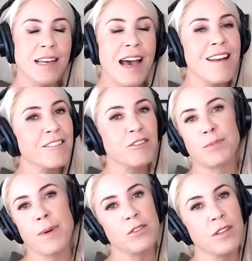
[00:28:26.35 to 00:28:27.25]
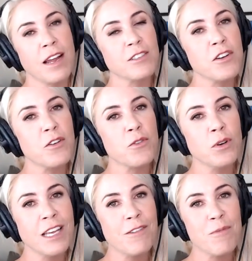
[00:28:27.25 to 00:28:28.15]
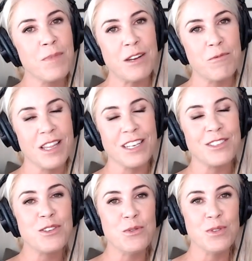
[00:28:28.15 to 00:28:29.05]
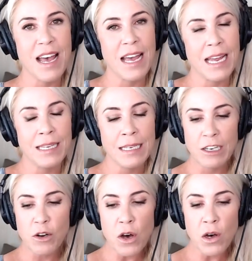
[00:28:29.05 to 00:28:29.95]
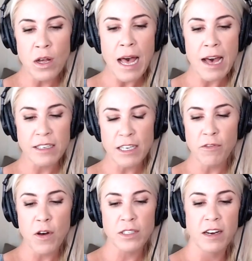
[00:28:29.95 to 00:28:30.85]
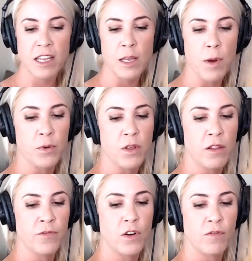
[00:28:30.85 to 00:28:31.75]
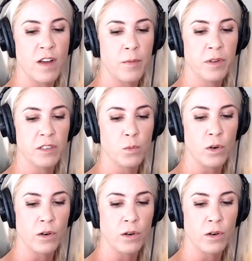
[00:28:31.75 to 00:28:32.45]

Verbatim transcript: And extra special thanks to Nicole Lee for being with us today. Nicole, tell folks how to keep up with all of your fabulous work.